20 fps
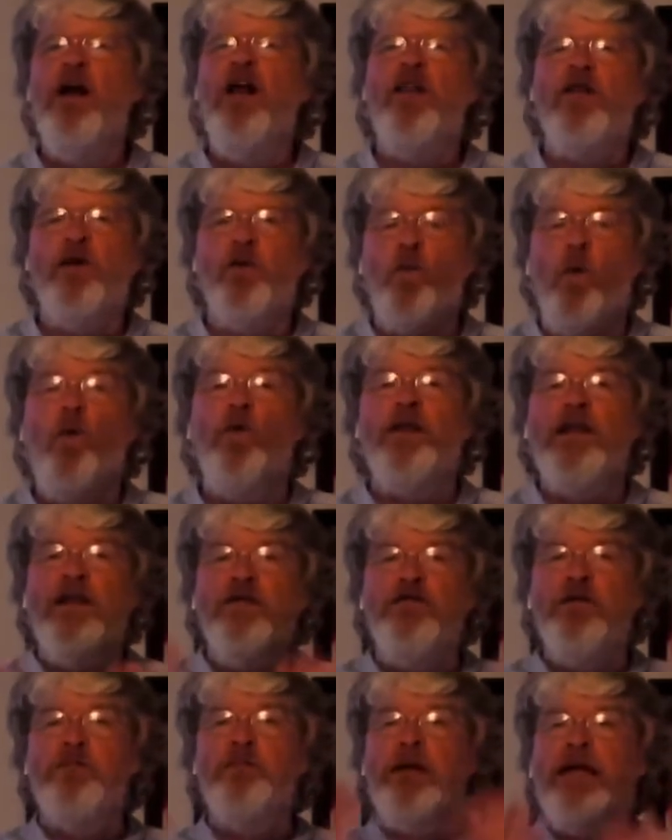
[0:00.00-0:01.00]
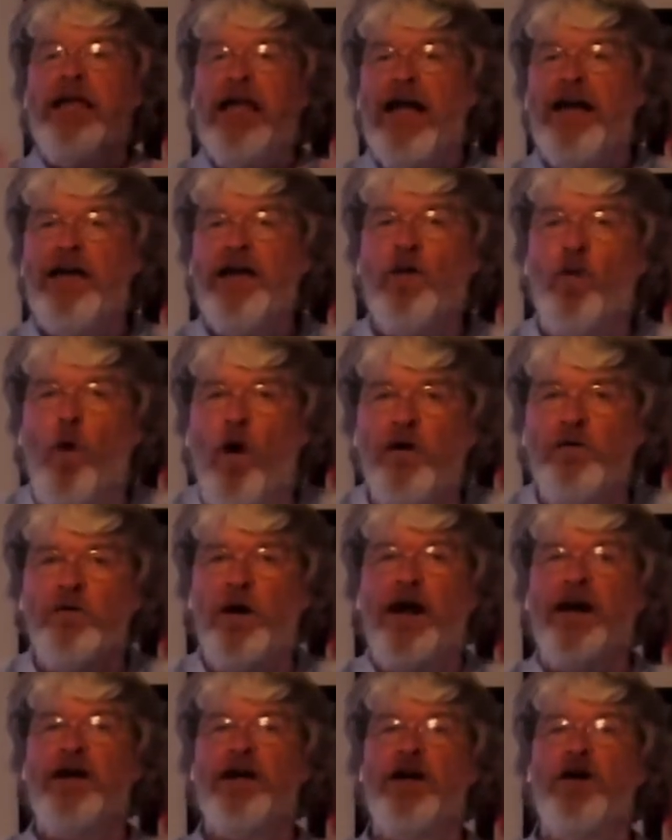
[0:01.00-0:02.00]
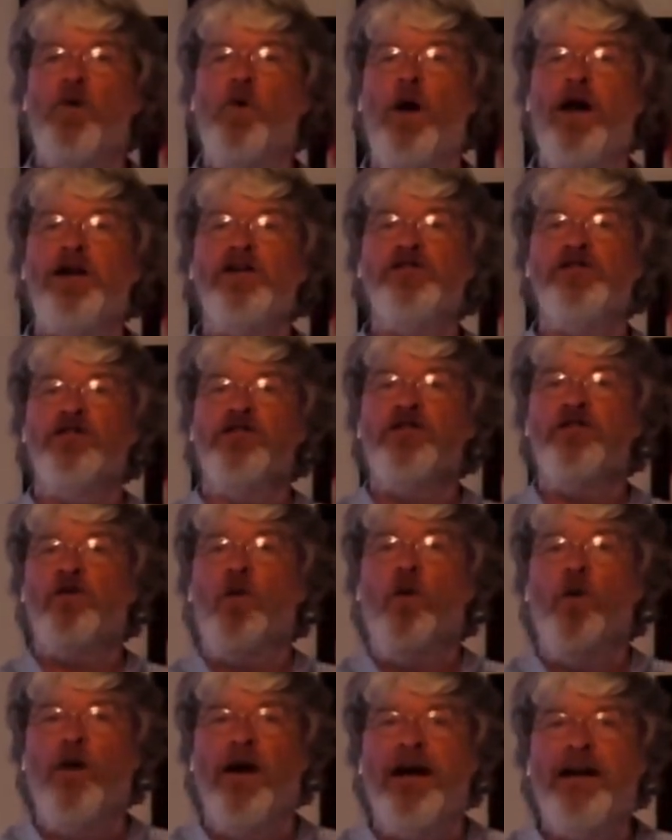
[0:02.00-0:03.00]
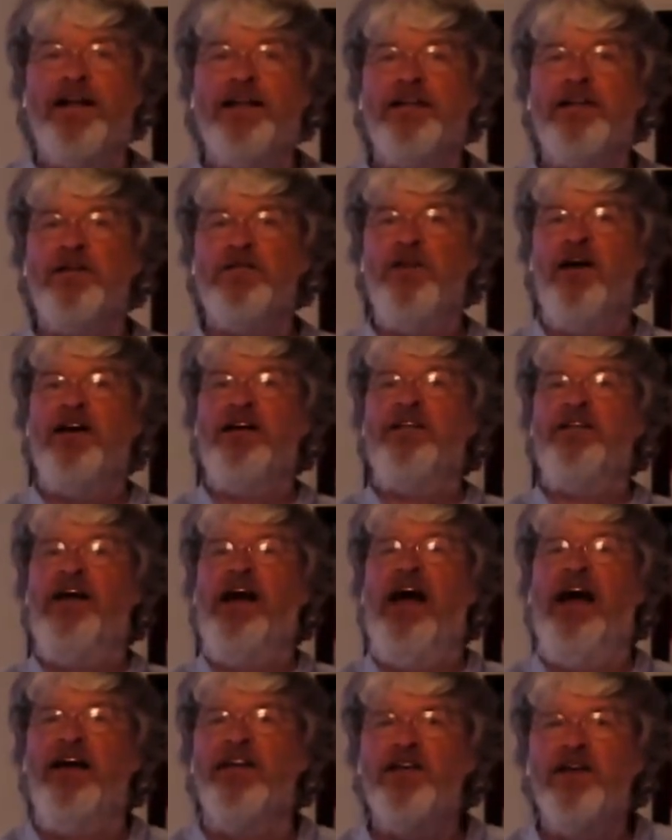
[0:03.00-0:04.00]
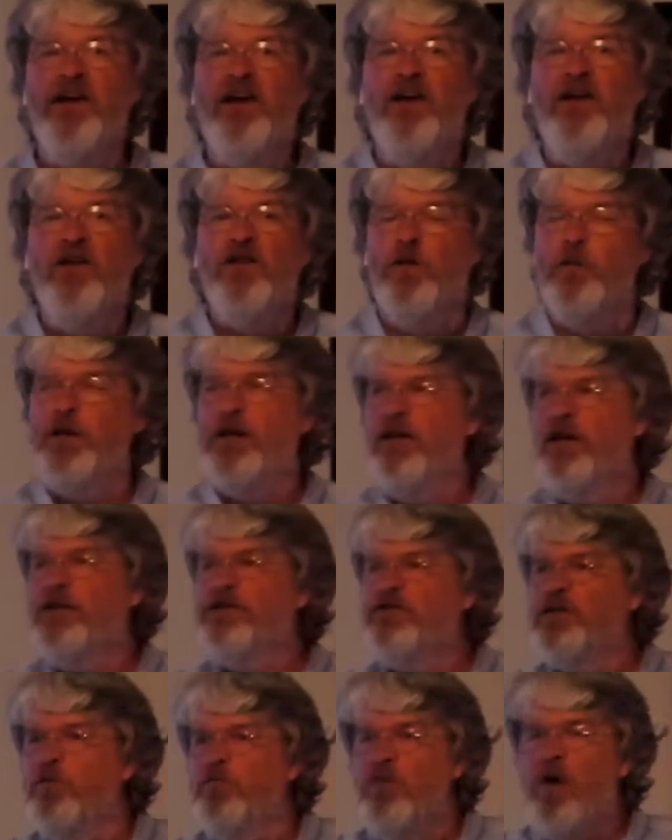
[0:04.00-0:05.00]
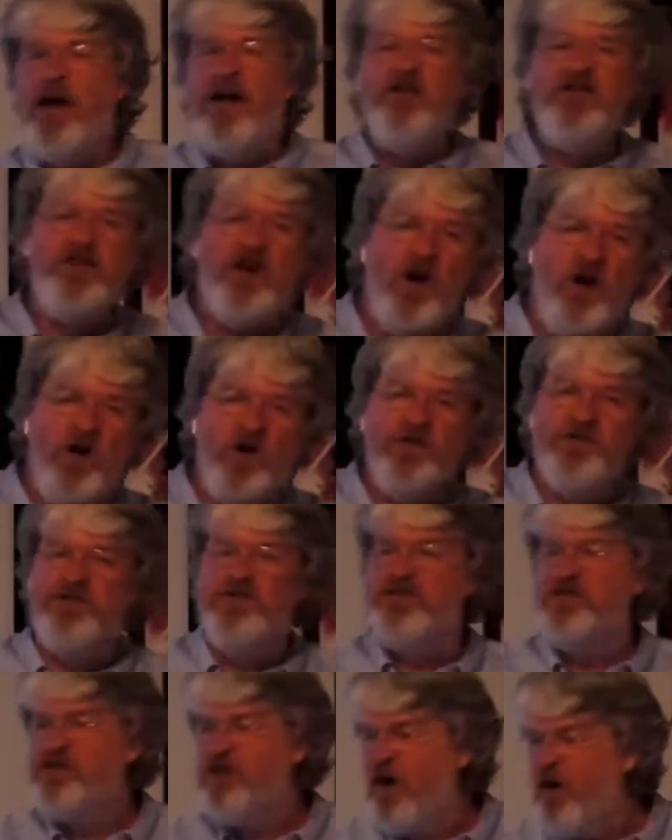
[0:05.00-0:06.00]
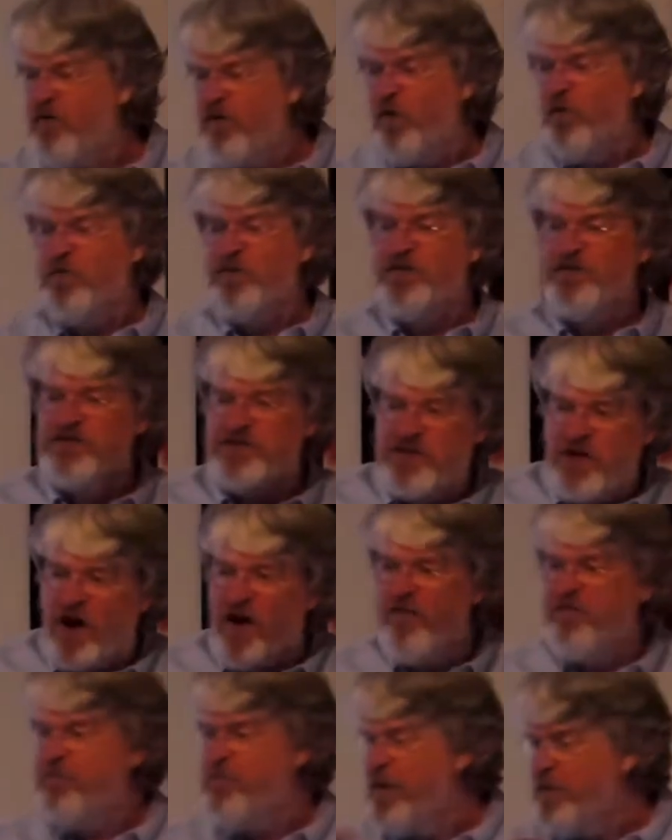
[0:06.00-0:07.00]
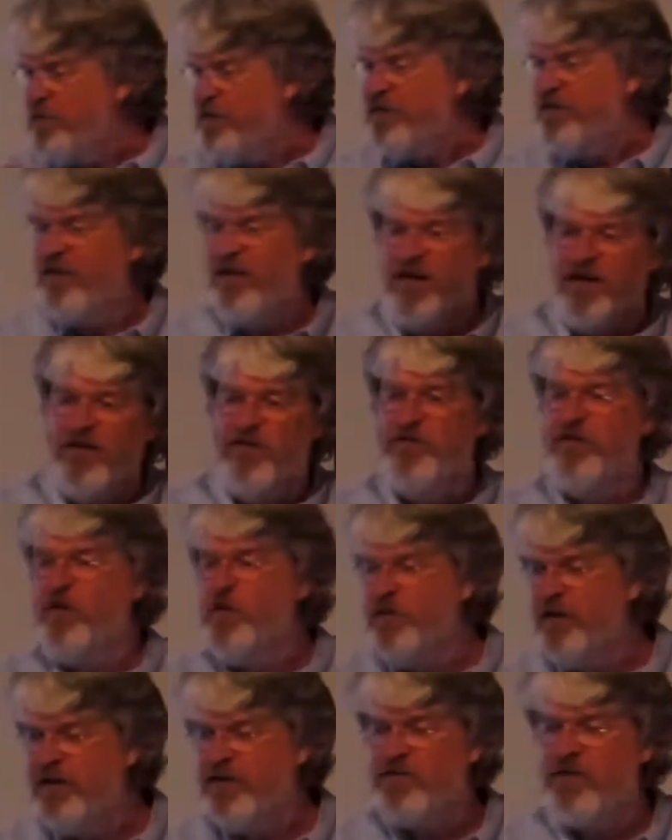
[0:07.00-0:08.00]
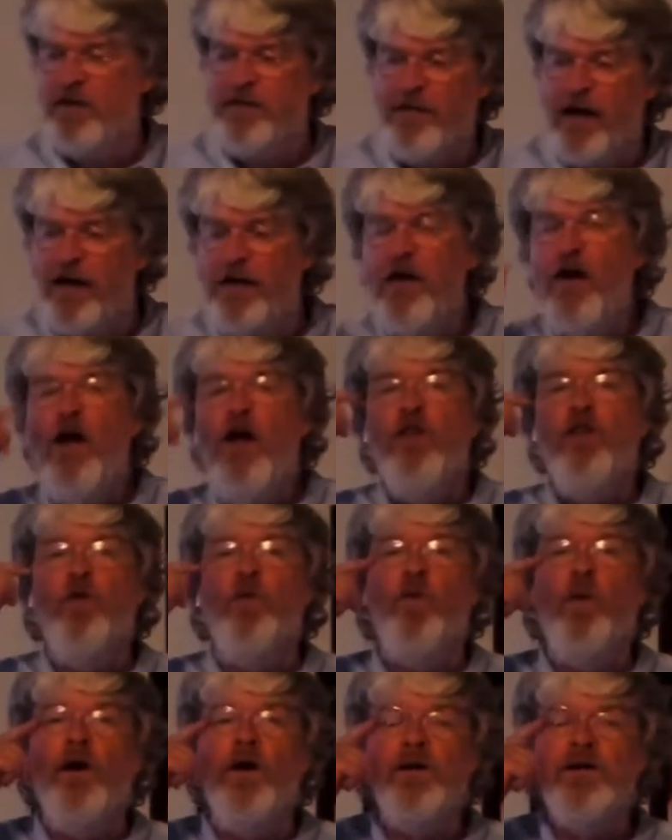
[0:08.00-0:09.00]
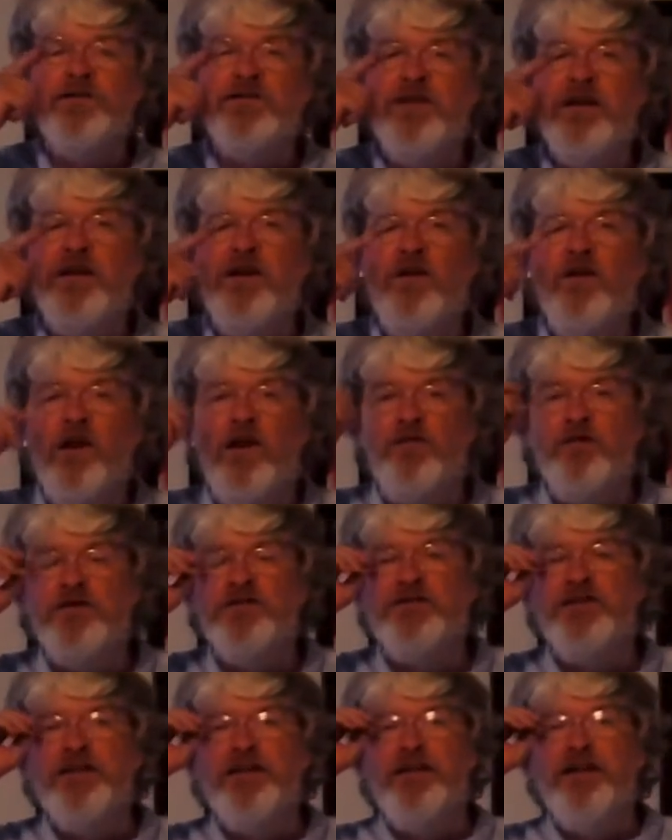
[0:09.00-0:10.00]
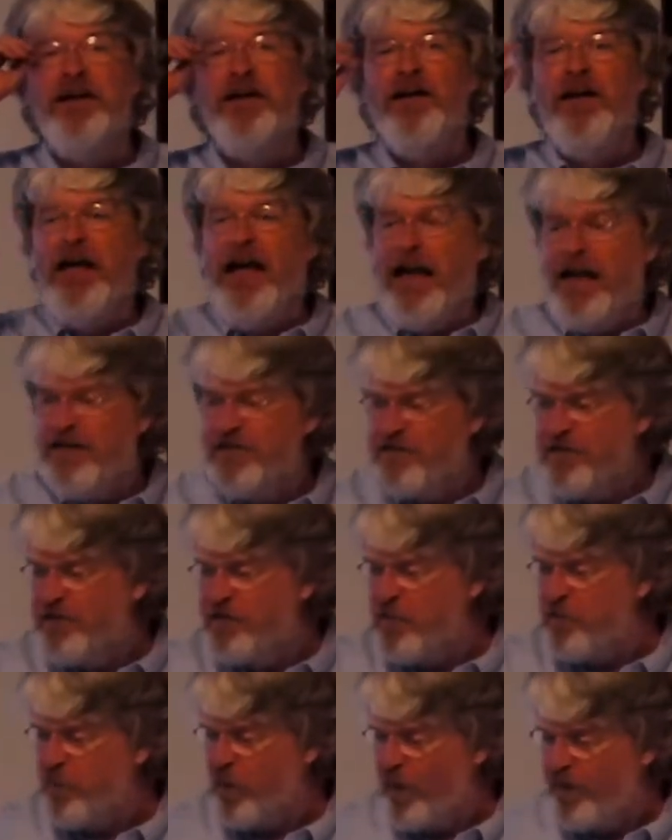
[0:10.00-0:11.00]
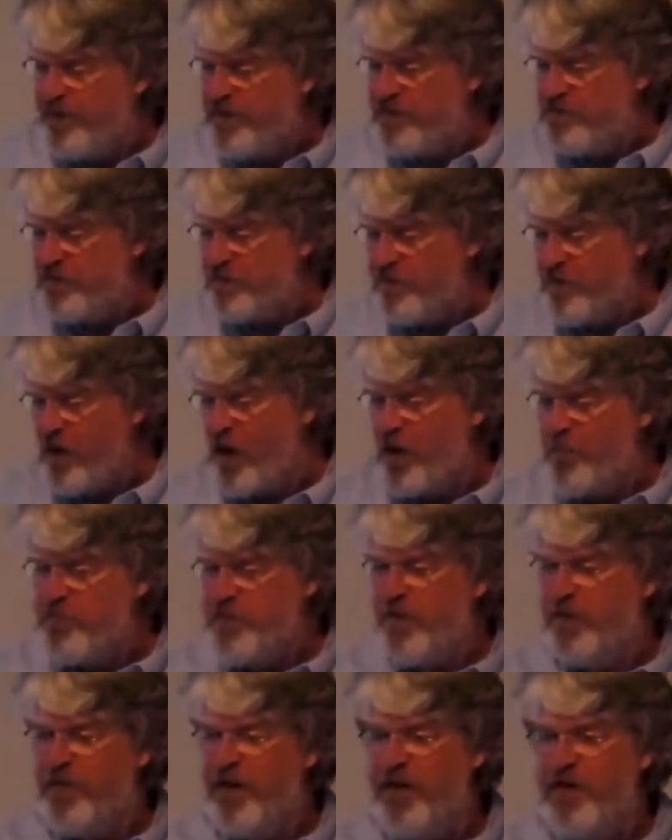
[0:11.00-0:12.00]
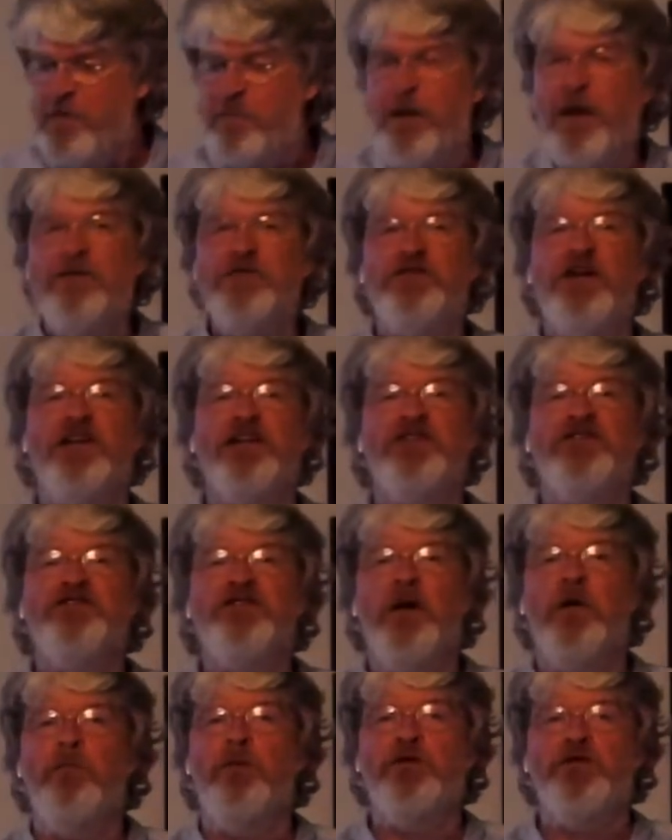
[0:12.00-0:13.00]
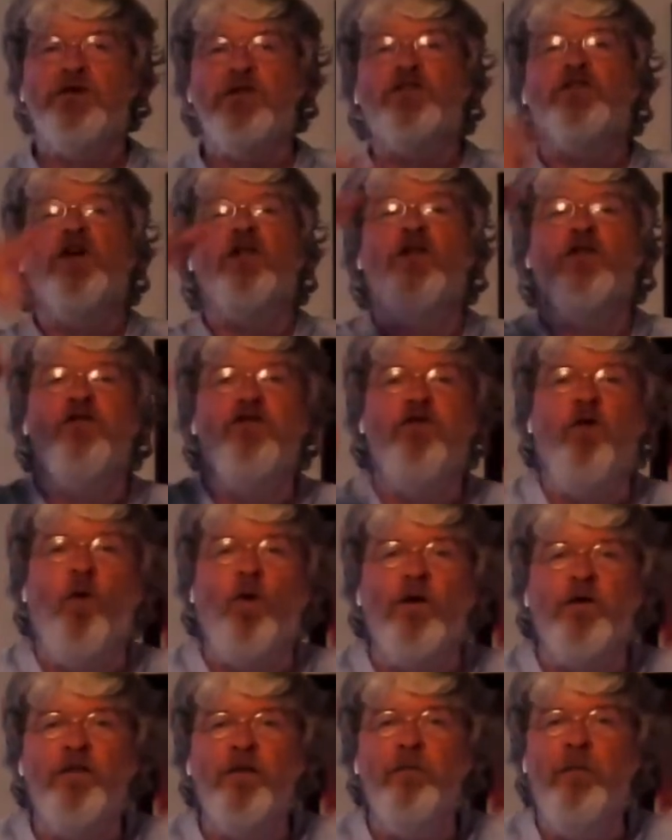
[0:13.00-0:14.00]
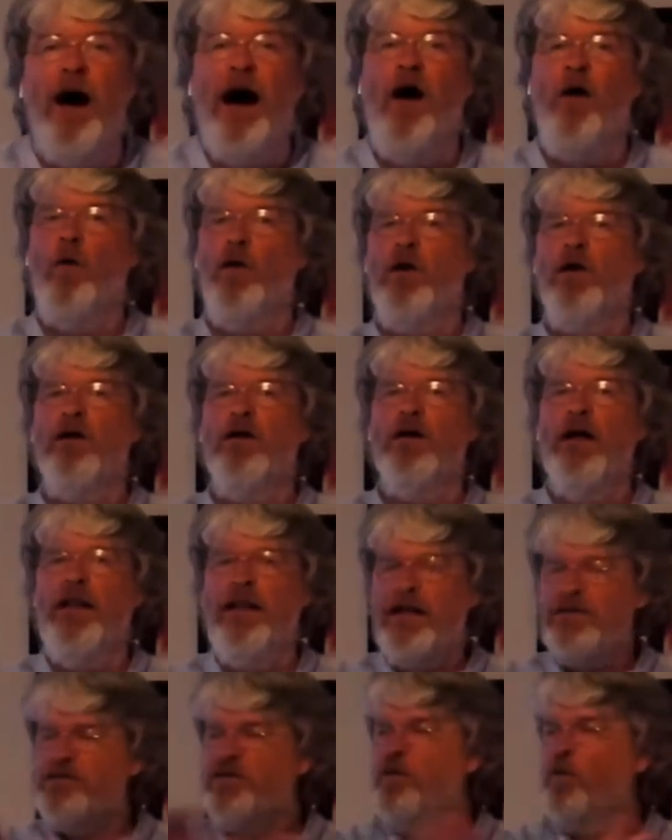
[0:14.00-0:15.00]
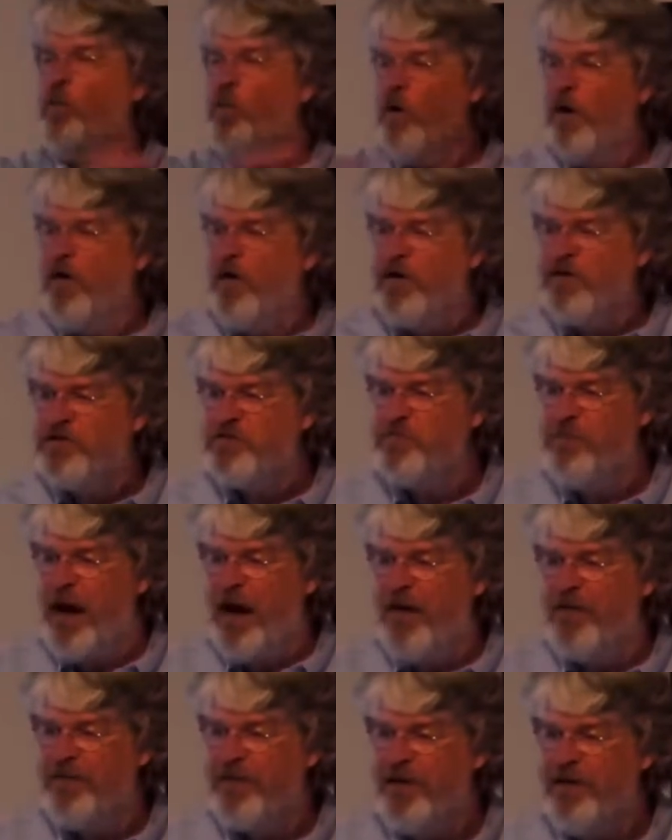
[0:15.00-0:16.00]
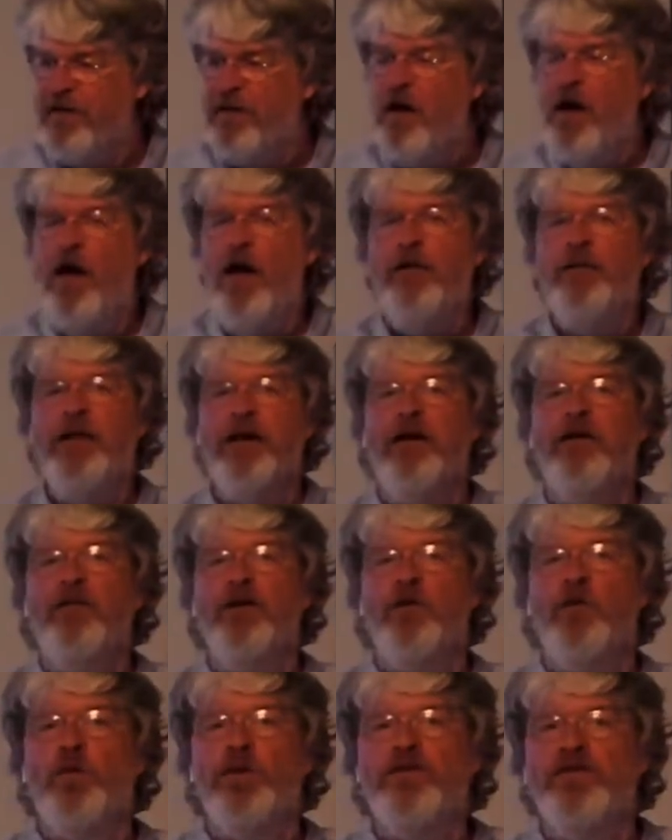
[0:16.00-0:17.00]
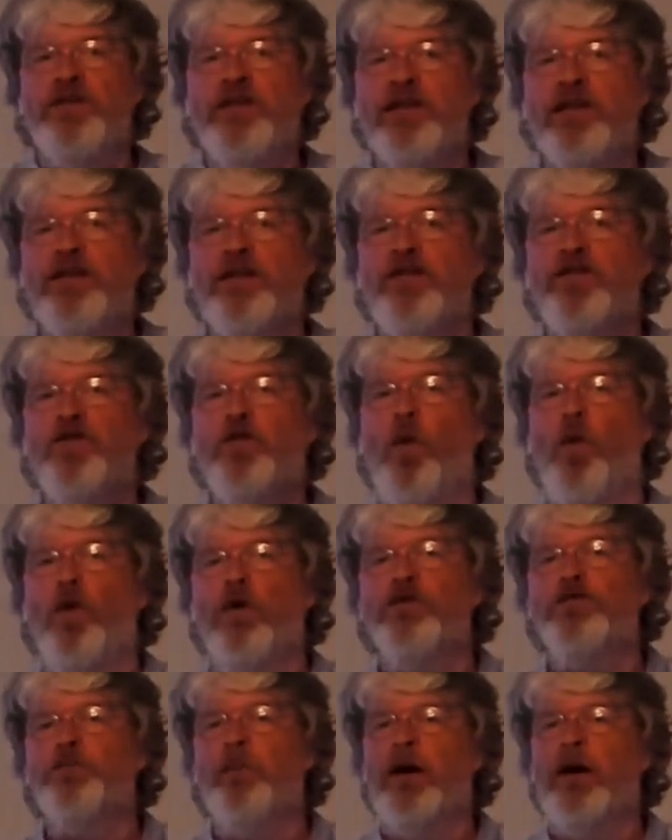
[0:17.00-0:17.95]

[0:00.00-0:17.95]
There won't even be any quadratic equations or anything like that. There'll be like some ratios and stuff over stuff, maybe a few things like that. The weirdest thing you'll ever see then is that the brightness of an object then depends on its temperature to the fourth power. And that's the weirdest math then that I think we see in this course.